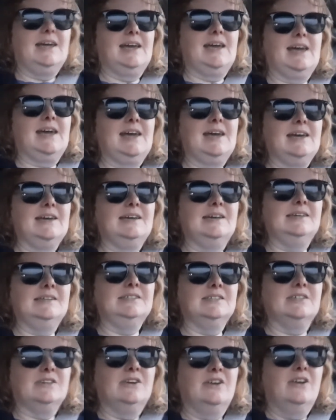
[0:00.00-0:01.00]

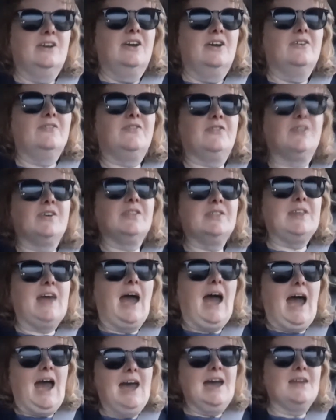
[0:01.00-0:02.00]
And for
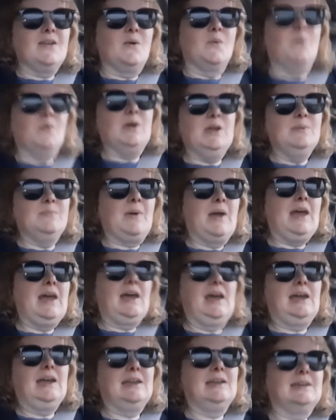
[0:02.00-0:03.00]
that, we
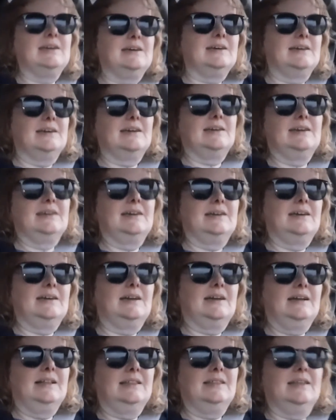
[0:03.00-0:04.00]
paid
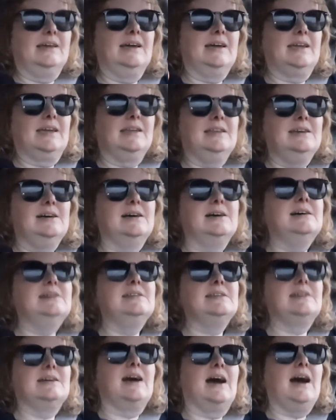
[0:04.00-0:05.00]
like an
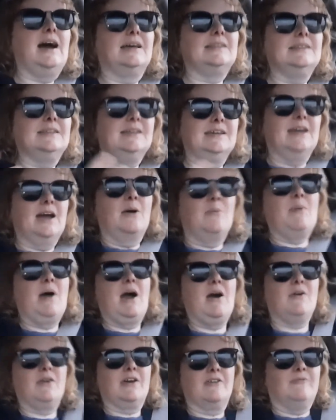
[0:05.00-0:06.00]
ungodly
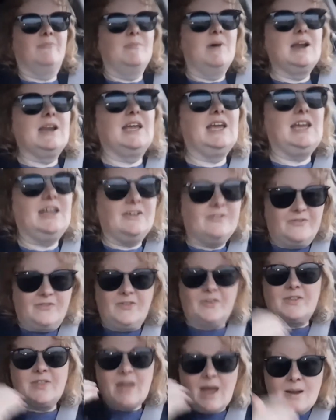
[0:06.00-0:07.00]
amount of money
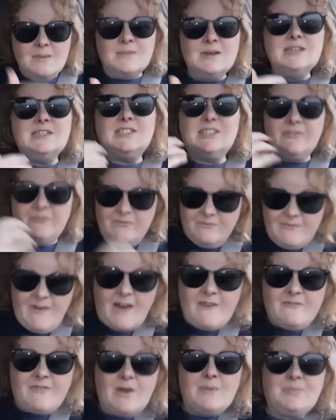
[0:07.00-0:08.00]
for them to
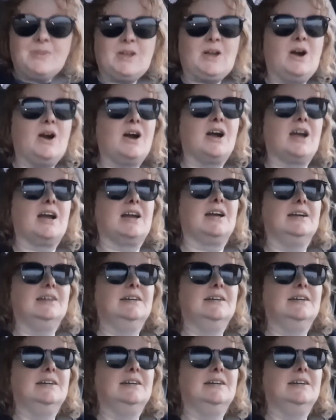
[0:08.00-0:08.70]
F up the car.